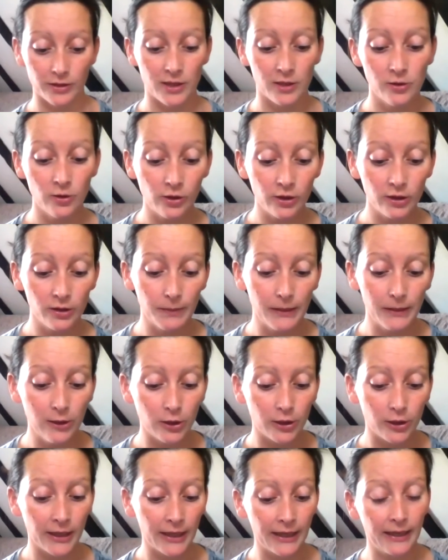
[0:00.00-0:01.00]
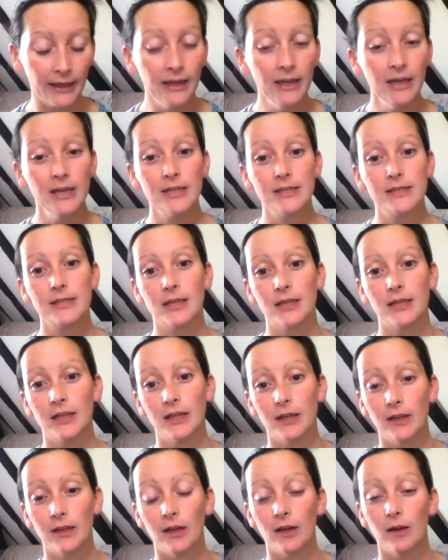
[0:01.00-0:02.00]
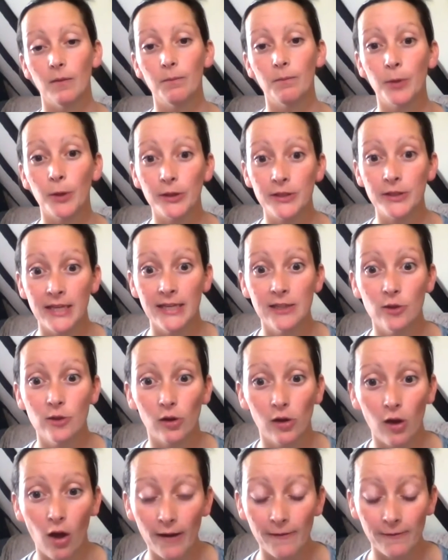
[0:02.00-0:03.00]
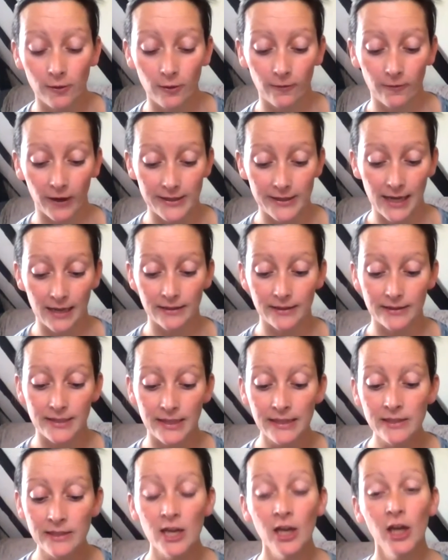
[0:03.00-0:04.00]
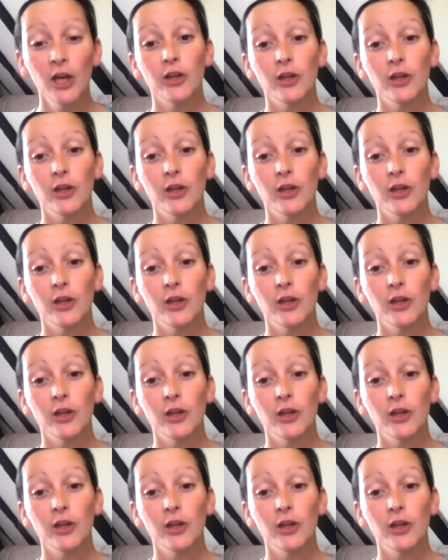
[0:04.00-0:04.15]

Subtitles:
So you're going to be looking to put in your lifelong vitalities.